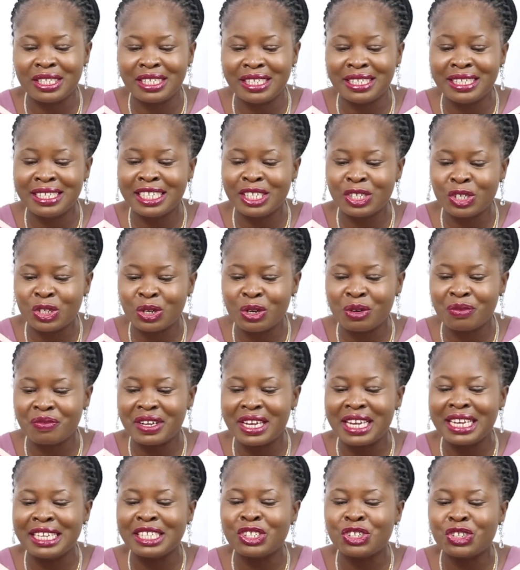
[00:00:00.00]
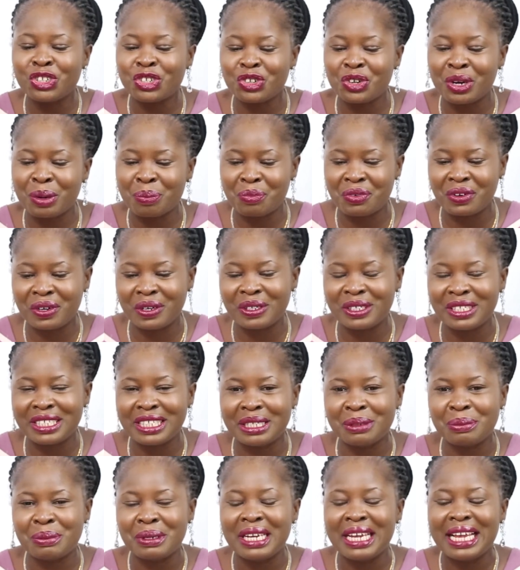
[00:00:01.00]
nature of
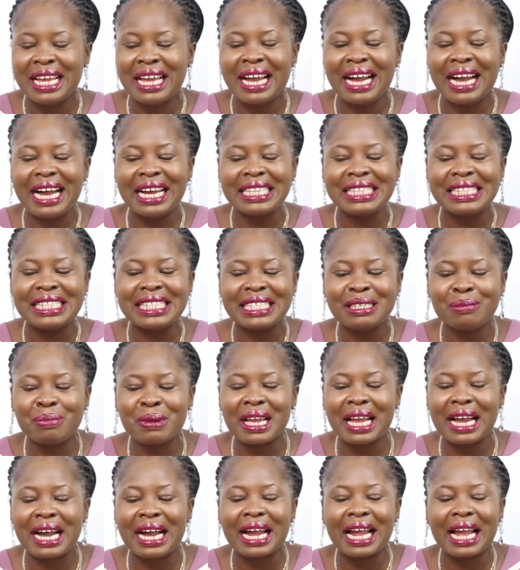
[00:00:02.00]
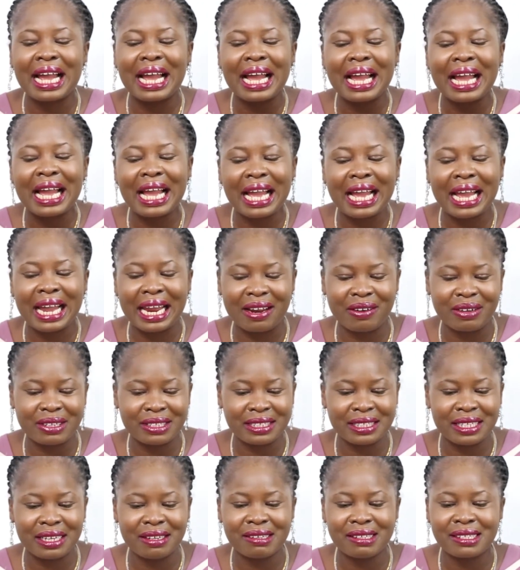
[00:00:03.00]
entrepreneurship and typical
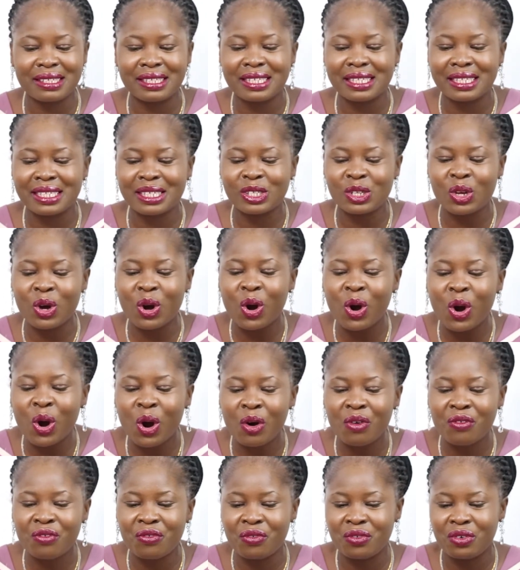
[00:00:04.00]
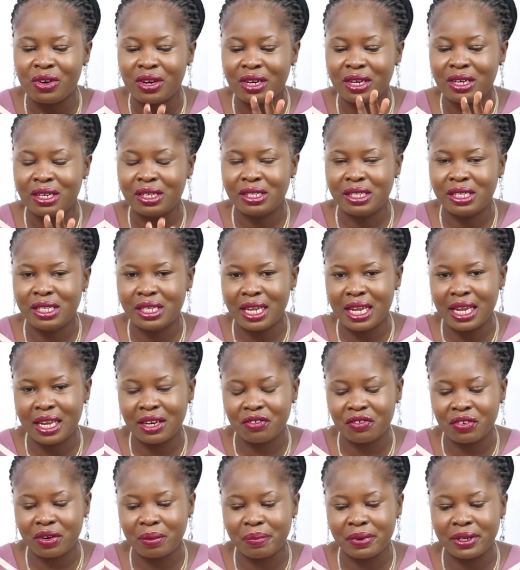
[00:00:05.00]
characteristics of the
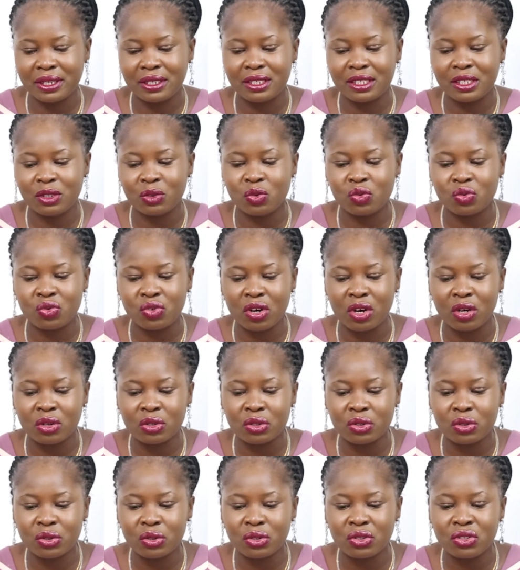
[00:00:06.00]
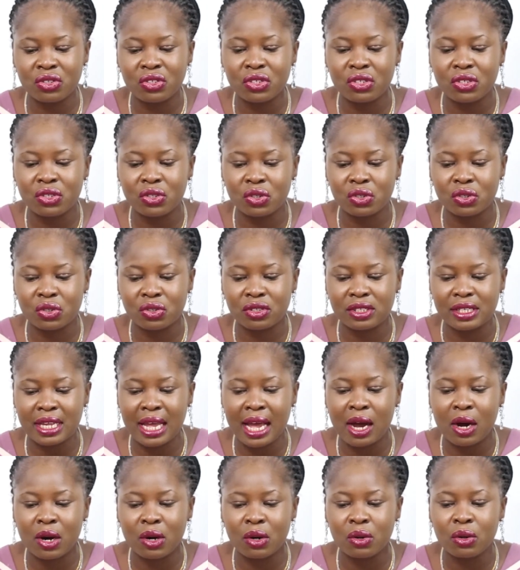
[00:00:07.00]
enterprise. It will also teach us
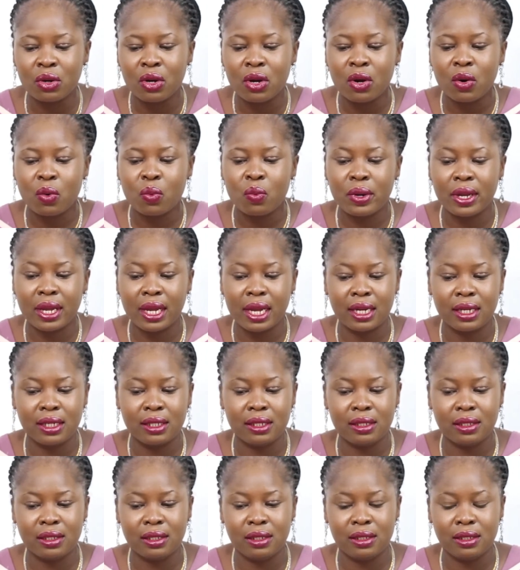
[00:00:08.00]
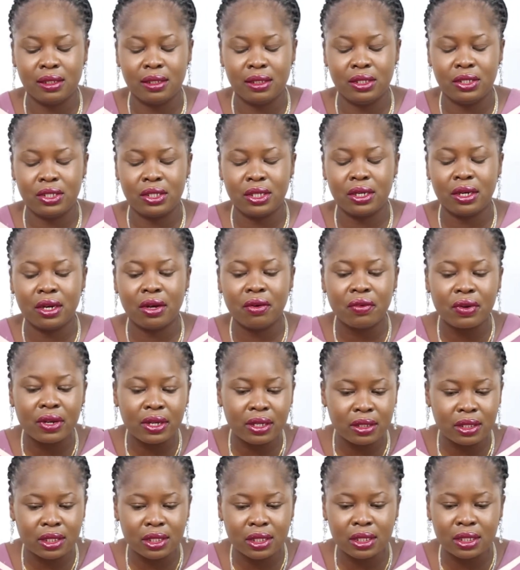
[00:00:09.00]
how we can
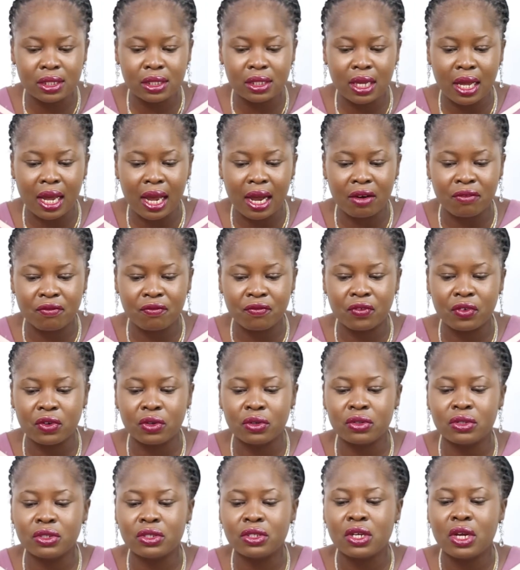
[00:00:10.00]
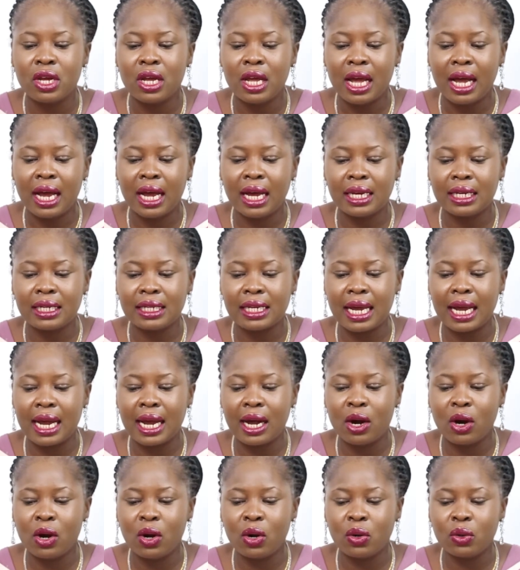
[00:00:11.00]
generate our fund and
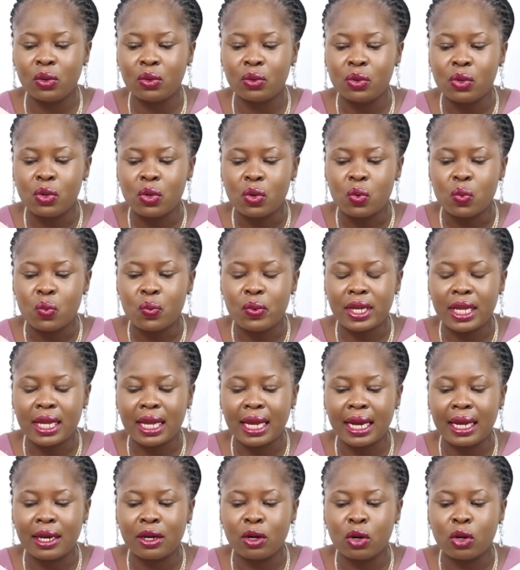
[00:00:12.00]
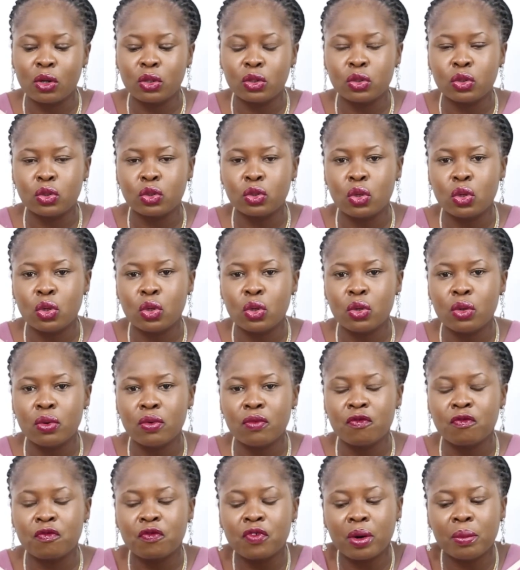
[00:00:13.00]
how we can also
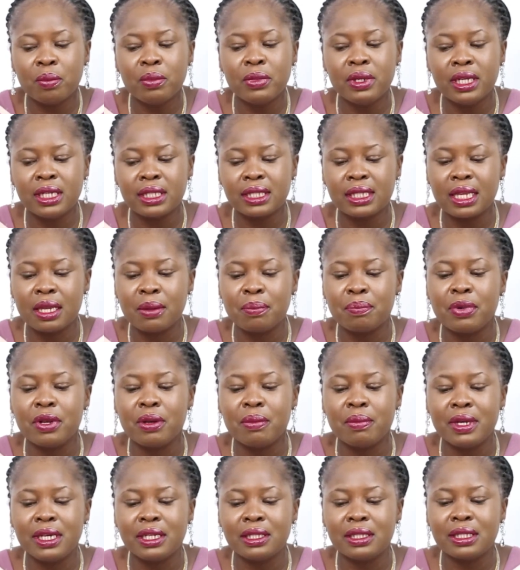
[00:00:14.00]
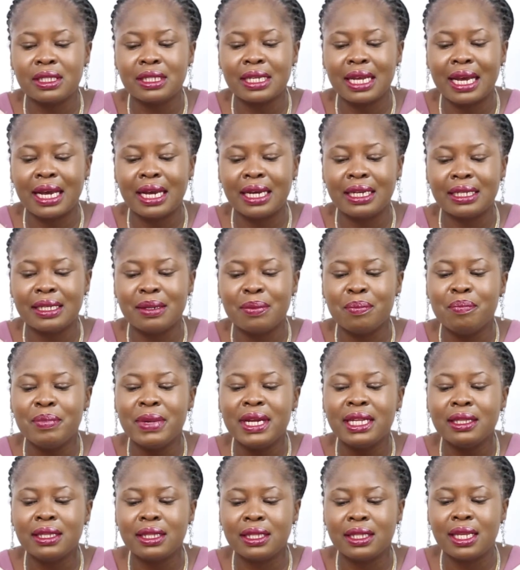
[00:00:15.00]
formulate, implement, and
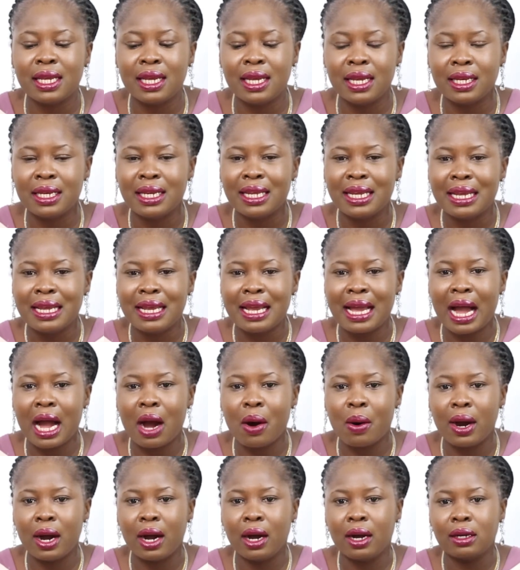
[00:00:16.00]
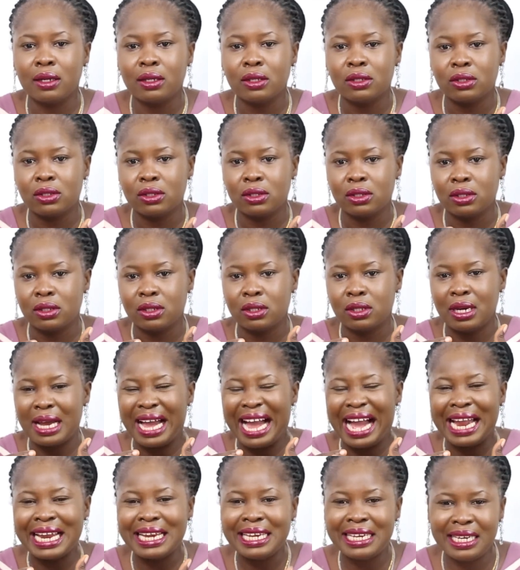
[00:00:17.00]
maintain our
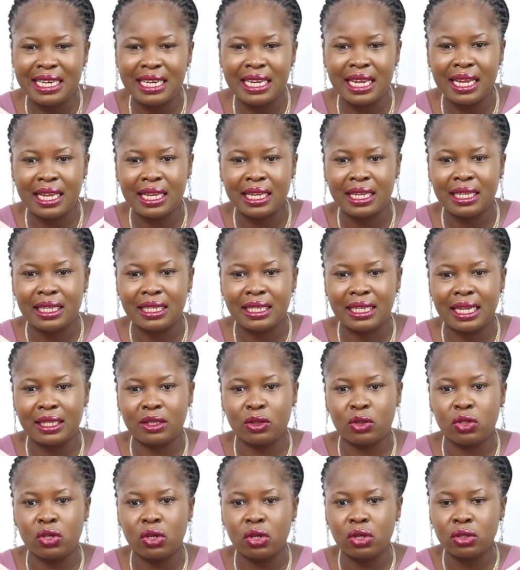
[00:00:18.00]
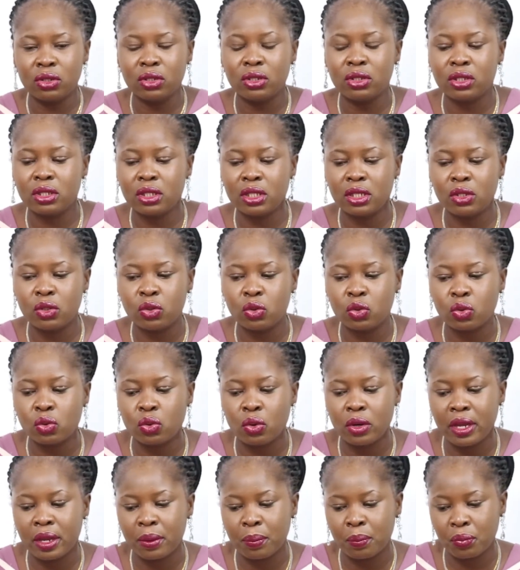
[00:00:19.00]
idea that turns
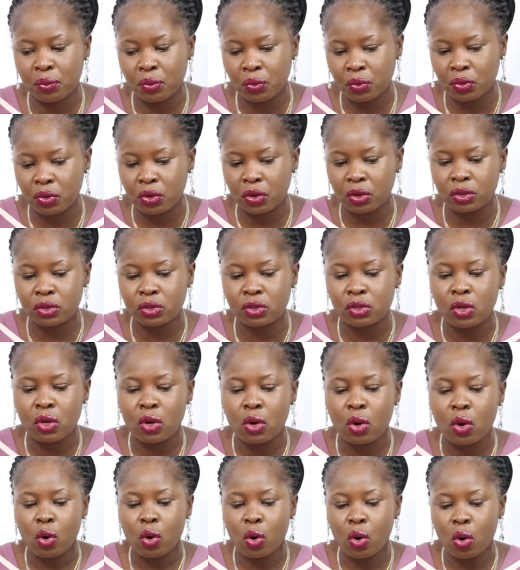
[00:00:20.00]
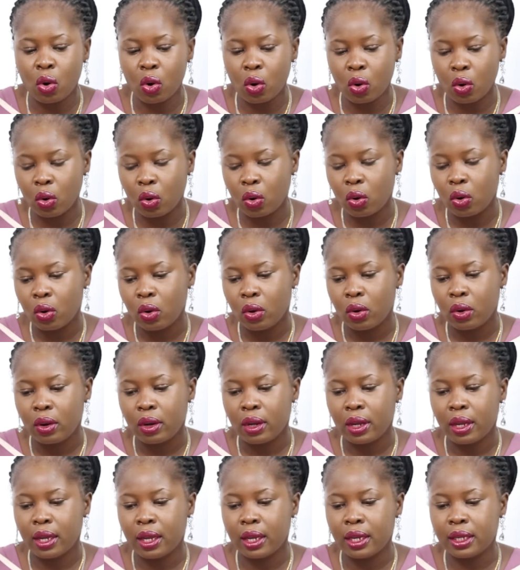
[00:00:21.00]
into a product or
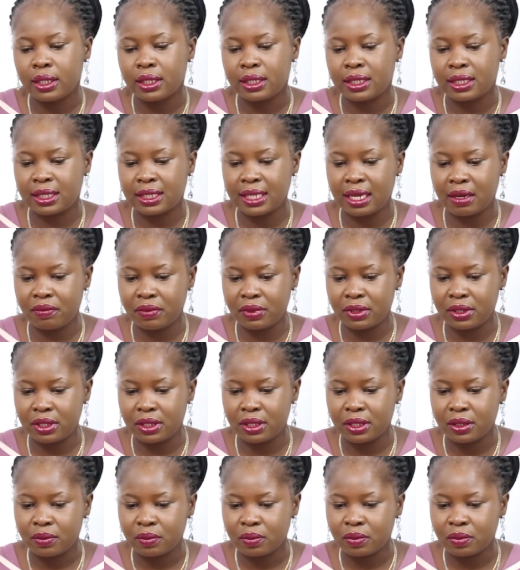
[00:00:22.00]
a service.